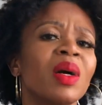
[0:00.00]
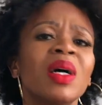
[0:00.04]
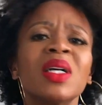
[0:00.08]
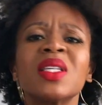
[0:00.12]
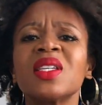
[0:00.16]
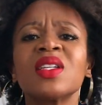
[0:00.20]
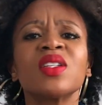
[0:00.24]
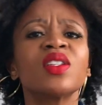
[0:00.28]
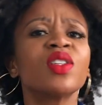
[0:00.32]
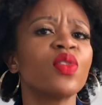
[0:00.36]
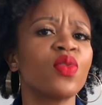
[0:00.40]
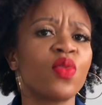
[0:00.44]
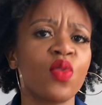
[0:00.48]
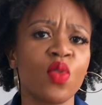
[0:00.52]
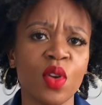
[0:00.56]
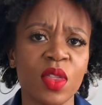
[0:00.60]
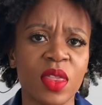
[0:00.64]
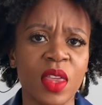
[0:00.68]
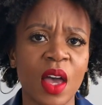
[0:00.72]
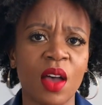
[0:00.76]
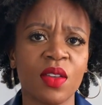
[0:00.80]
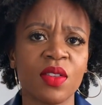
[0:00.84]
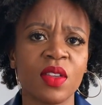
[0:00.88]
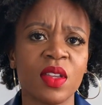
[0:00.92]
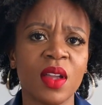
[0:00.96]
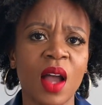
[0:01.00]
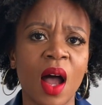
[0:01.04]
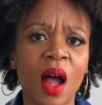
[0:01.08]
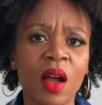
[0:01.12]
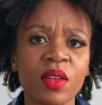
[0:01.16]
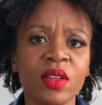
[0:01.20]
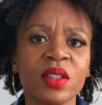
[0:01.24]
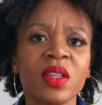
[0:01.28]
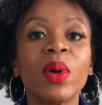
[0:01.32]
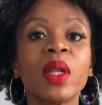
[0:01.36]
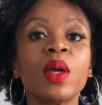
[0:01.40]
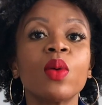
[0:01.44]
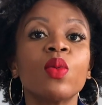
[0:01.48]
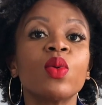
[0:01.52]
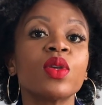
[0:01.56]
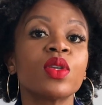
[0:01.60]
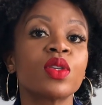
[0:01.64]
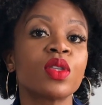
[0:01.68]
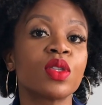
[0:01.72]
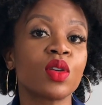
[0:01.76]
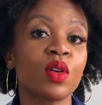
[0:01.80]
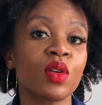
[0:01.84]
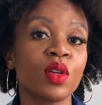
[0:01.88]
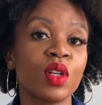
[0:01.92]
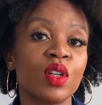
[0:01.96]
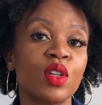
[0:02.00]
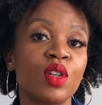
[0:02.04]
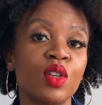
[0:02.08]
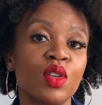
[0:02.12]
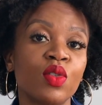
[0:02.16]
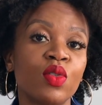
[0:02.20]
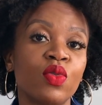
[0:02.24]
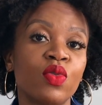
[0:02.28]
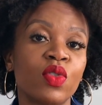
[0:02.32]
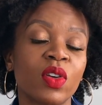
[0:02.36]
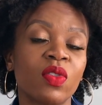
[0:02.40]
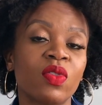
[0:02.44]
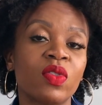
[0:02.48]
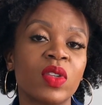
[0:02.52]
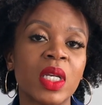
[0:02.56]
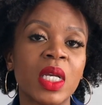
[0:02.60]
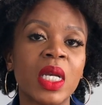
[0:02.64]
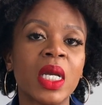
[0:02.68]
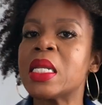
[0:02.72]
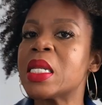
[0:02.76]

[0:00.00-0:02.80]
essentially four thousand dollars, but it was thirty-two fifty.